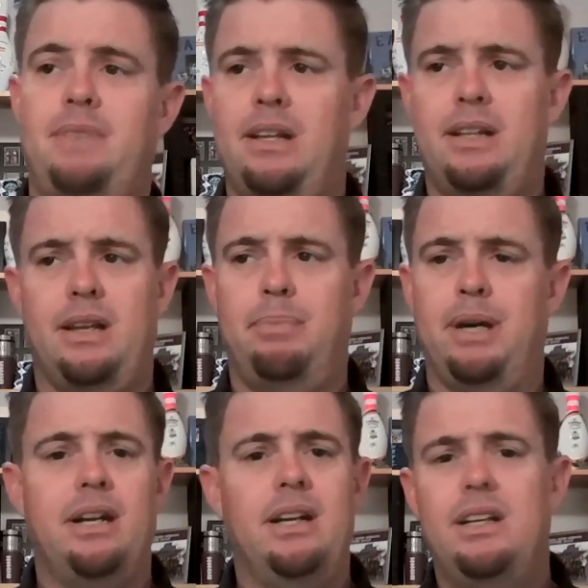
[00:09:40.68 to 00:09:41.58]

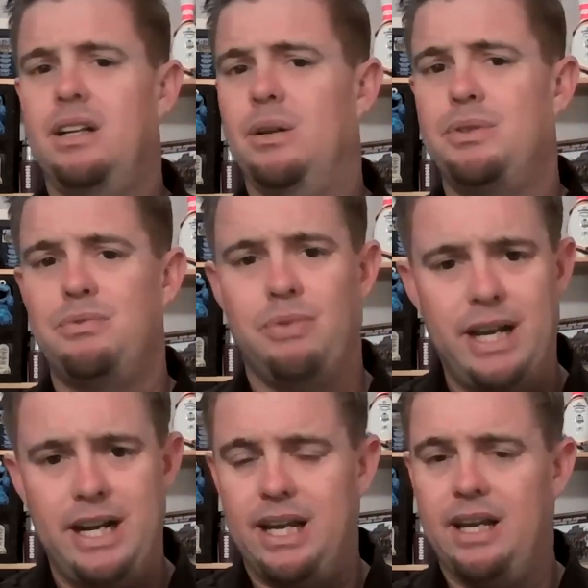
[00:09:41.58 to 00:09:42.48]
But it's
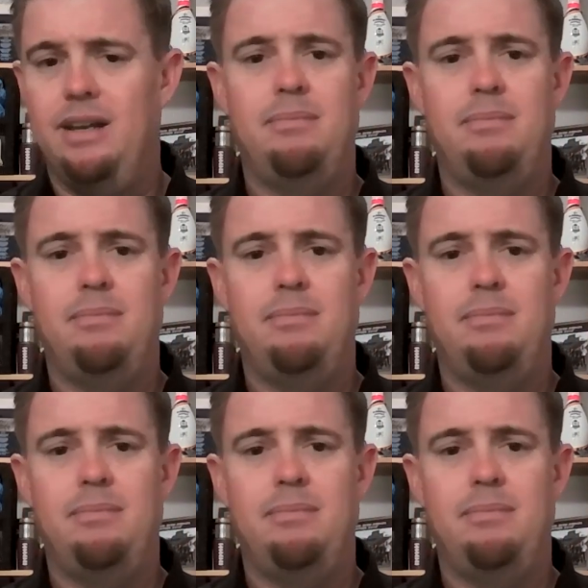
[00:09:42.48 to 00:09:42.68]
reading,